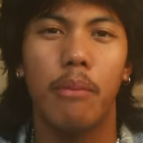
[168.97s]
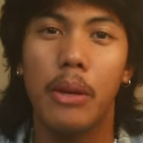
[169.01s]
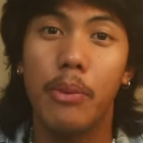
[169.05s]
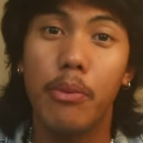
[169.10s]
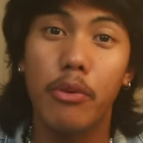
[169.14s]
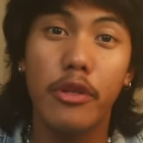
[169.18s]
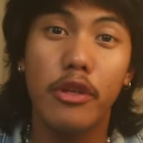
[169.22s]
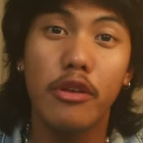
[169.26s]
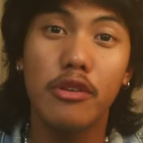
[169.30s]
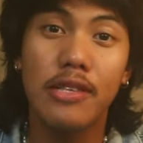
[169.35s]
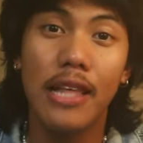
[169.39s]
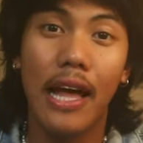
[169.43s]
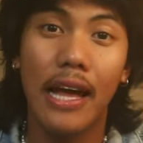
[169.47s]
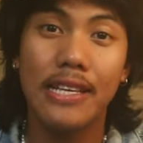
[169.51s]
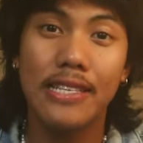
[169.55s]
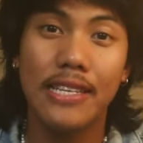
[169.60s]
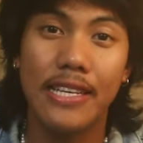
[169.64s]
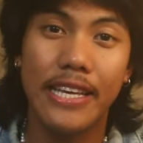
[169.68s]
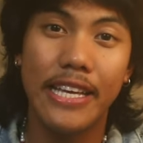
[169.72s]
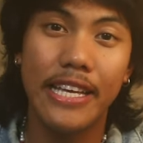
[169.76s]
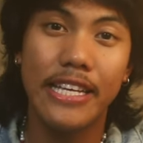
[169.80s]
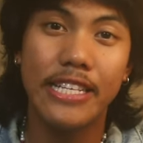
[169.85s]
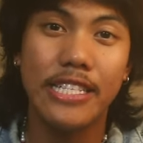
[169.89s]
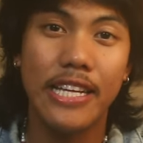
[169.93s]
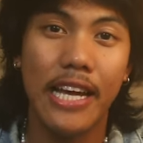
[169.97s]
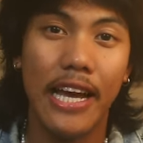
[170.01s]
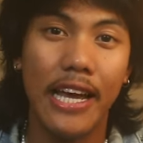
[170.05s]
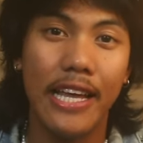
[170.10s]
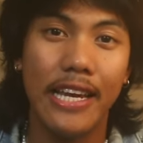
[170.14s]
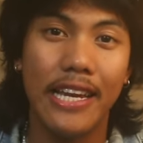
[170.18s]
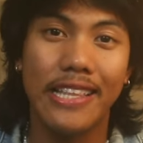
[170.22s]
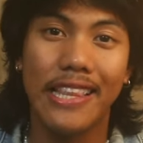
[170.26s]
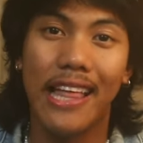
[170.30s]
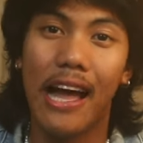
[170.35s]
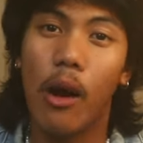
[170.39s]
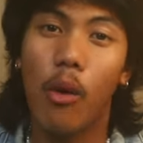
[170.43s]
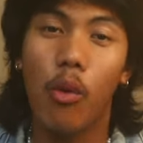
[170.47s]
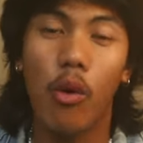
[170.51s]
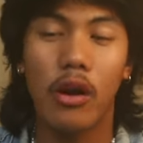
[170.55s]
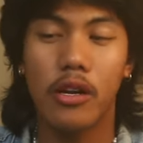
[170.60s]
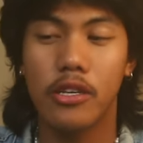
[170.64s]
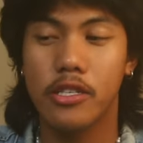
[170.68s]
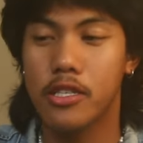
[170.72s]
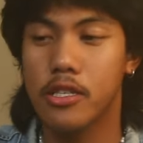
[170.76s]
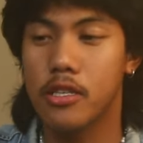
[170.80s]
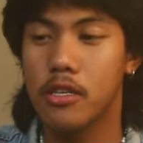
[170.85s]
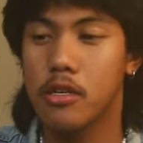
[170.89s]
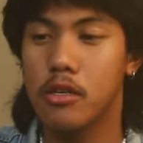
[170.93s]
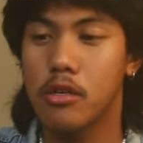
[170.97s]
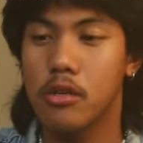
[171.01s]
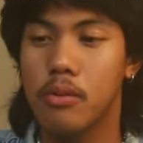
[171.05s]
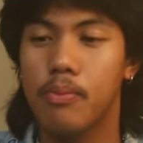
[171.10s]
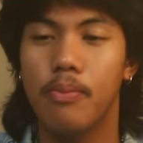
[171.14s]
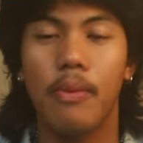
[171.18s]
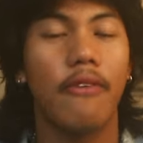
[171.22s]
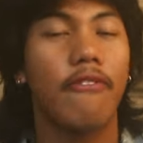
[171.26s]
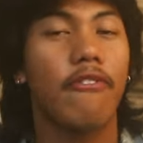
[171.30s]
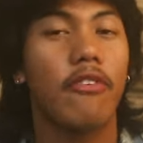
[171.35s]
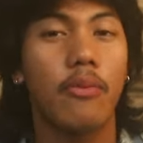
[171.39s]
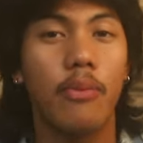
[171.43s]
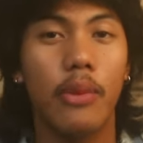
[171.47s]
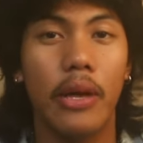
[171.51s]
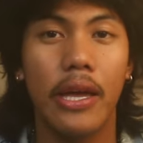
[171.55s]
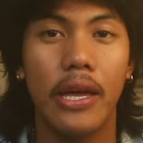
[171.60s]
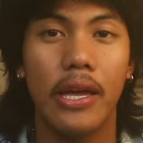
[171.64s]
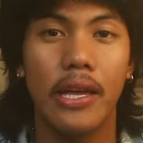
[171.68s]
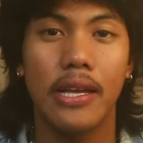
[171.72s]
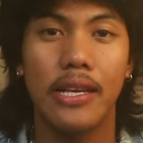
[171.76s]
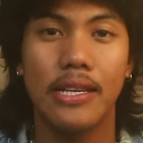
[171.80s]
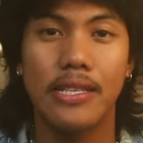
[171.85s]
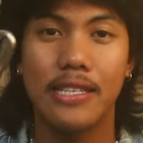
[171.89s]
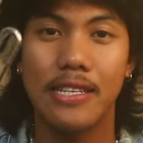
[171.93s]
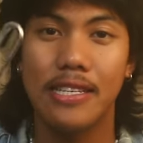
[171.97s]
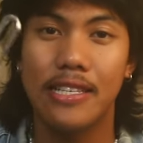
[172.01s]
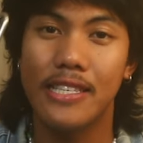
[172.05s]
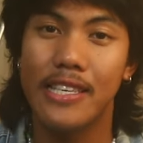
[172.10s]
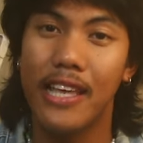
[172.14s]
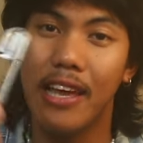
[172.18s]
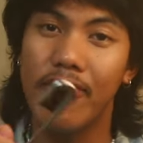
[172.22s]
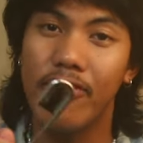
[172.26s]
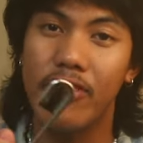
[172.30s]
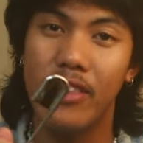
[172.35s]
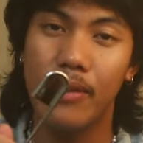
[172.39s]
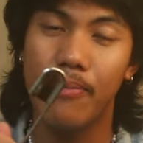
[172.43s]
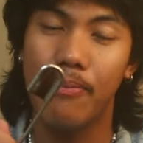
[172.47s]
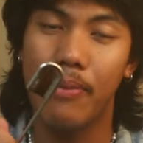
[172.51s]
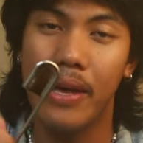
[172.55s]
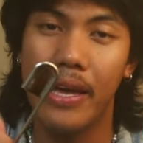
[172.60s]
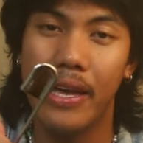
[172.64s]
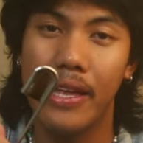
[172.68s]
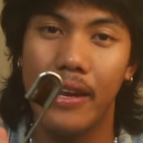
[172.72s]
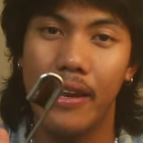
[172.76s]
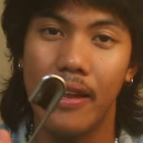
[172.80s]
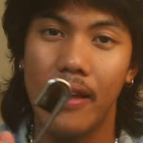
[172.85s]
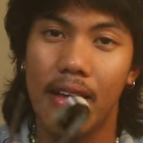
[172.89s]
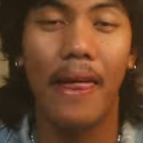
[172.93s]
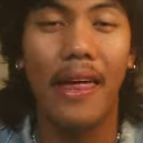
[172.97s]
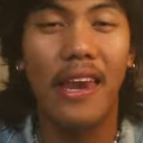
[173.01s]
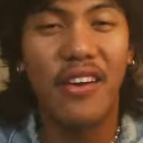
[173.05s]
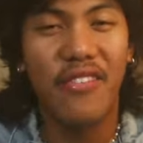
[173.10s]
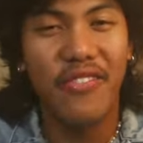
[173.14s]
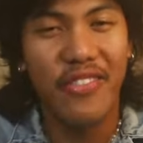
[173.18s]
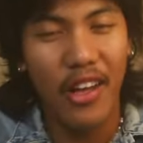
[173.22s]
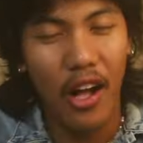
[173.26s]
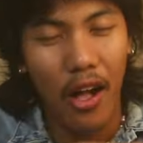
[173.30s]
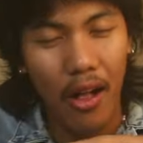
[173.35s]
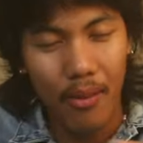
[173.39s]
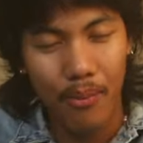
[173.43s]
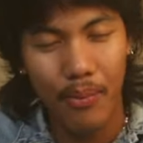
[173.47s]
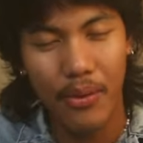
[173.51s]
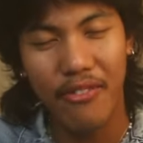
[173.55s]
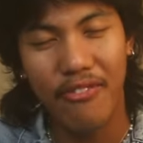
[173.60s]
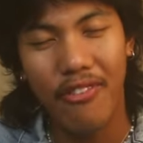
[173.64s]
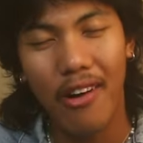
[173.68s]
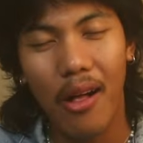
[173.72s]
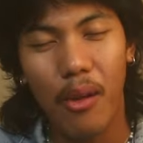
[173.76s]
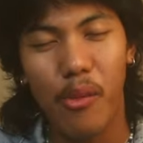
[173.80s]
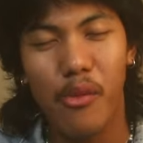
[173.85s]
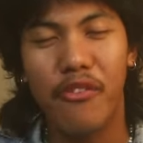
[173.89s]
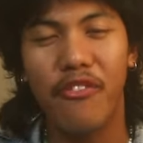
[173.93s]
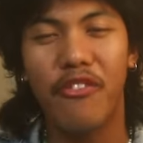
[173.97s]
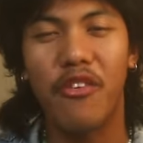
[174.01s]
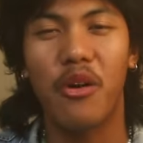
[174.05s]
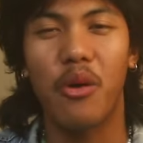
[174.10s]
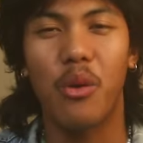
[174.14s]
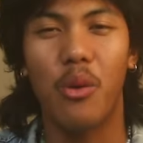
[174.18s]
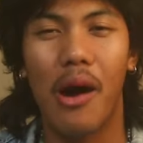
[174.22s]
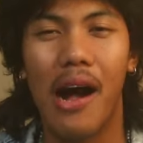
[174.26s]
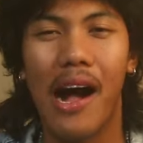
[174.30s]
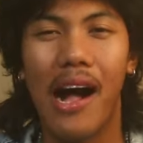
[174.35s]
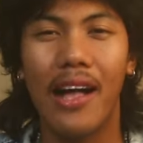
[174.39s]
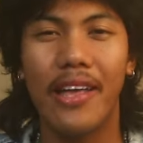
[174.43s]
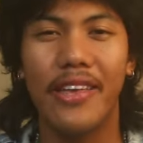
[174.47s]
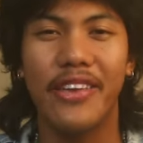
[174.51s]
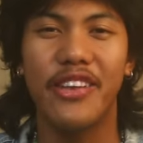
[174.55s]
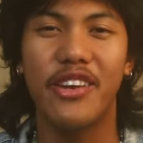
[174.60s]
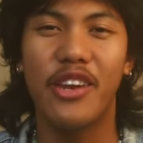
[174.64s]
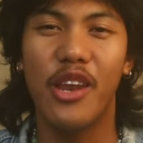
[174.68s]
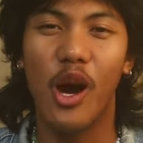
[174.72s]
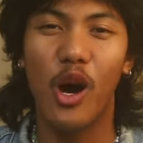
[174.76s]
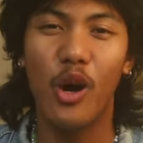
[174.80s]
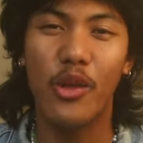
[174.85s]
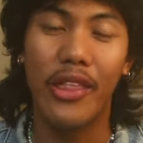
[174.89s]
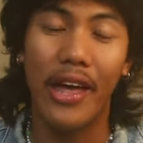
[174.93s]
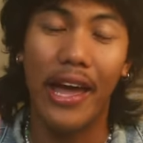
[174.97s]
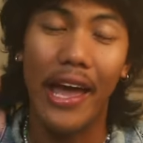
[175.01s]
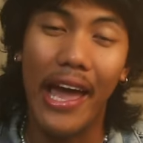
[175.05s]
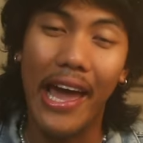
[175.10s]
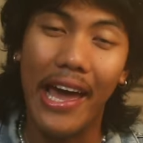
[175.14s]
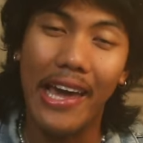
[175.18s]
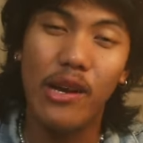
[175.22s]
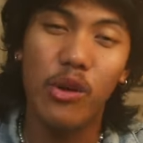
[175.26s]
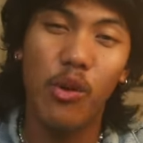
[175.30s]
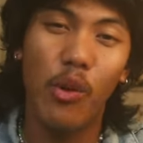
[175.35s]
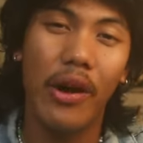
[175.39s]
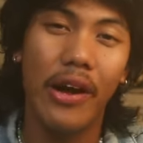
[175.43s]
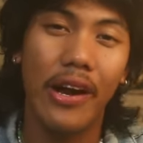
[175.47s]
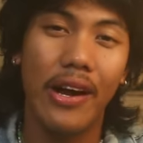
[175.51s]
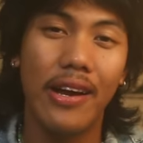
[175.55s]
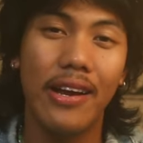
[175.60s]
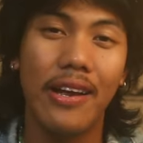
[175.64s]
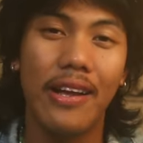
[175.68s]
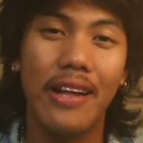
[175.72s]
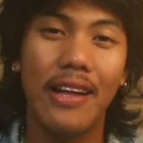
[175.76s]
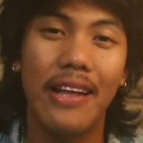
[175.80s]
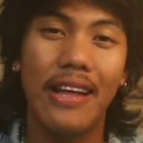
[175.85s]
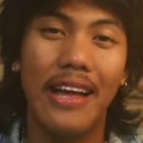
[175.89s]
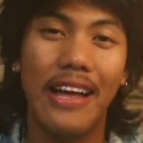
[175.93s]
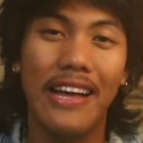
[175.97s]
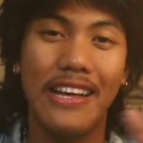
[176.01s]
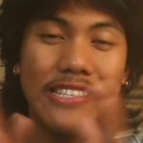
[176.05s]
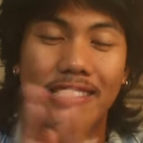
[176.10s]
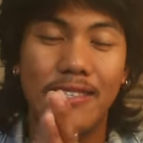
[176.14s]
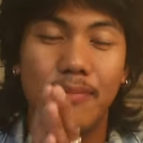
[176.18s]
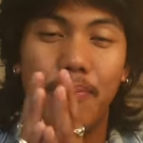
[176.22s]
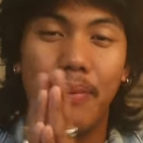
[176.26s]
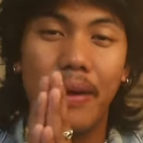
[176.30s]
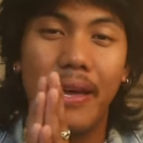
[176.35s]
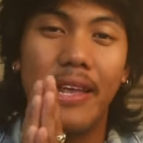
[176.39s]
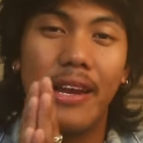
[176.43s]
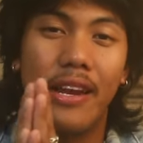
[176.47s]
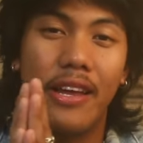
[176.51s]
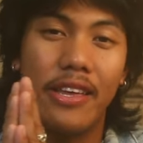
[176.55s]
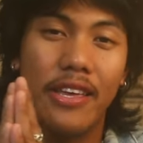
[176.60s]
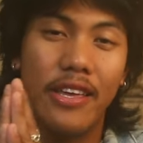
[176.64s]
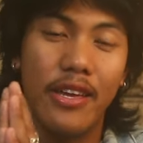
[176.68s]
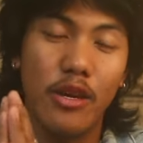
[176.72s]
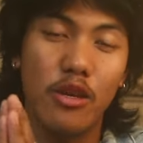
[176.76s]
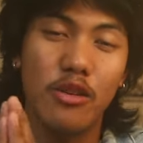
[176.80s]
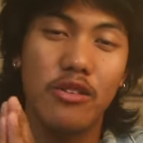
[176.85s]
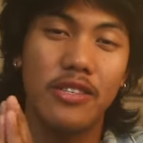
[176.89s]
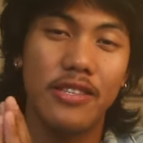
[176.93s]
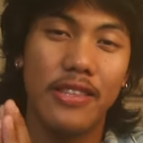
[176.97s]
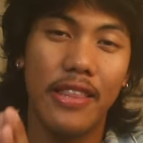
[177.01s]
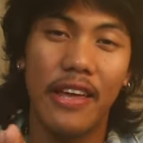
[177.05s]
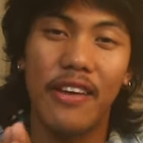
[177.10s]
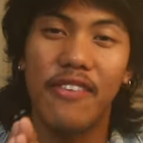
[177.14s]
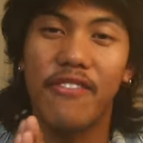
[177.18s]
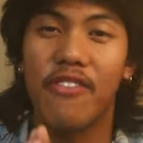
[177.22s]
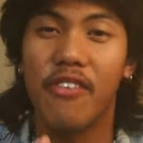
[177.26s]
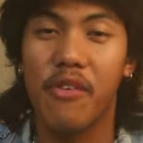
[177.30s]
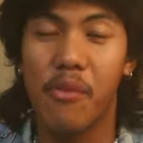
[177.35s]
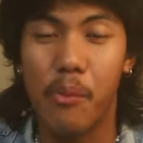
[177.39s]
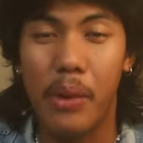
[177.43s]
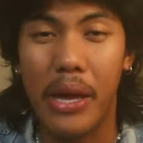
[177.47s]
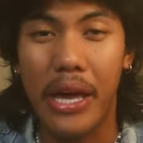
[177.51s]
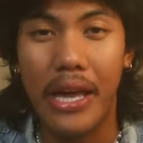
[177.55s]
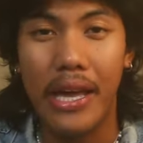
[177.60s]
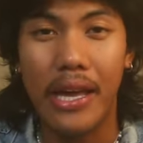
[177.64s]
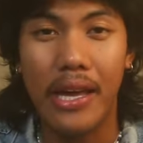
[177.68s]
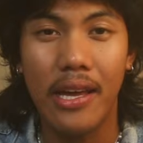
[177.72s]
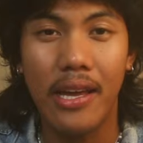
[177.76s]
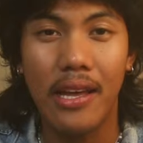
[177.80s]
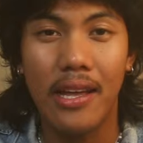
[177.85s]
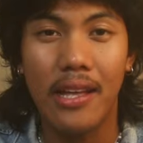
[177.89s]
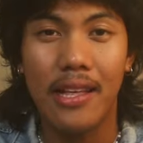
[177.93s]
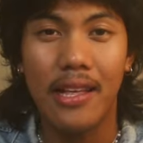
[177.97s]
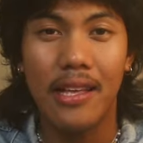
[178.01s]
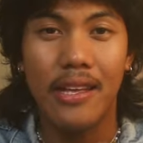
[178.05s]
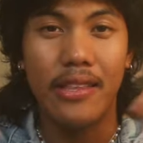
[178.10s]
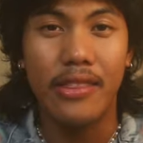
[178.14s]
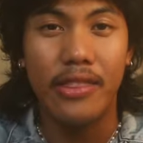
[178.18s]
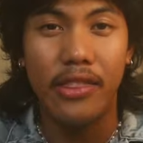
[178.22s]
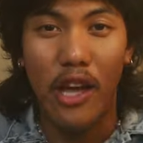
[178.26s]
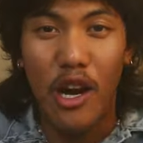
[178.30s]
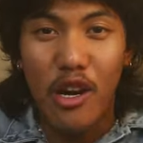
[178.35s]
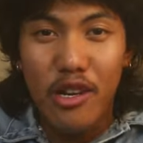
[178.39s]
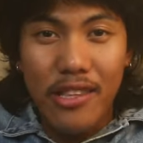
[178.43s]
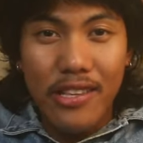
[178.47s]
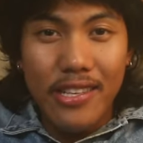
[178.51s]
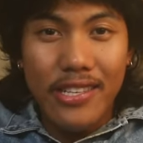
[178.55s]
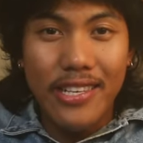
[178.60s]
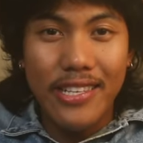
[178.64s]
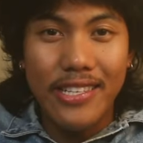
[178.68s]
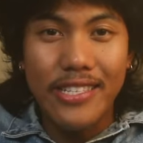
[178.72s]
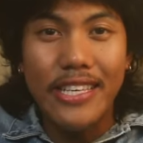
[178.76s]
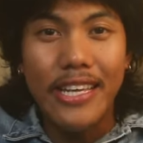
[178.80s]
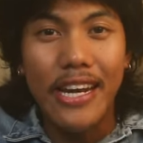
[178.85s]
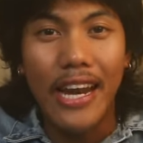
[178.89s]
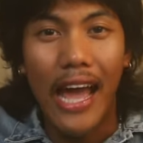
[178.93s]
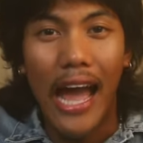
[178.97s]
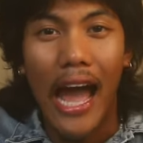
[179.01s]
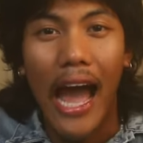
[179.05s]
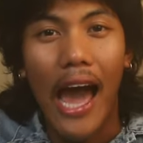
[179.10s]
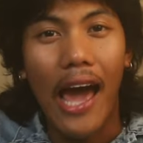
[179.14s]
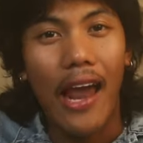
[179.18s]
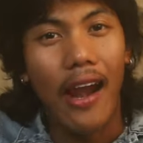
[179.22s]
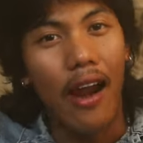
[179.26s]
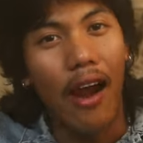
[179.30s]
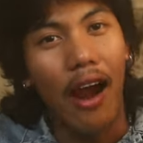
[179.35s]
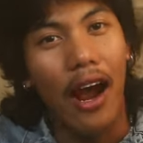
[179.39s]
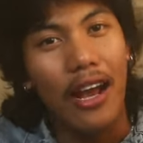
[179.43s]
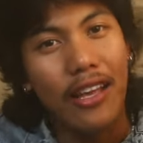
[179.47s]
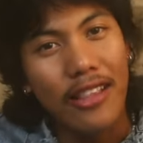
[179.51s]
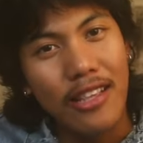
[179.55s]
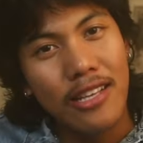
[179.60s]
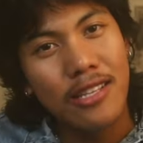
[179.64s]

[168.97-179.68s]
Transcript: People use that as a keychain and that works too, but for me, it's the safety pin. And if y'all have been following me for a while, you know that headwear has been a huge thing for me. No, this isn't a hat, all right?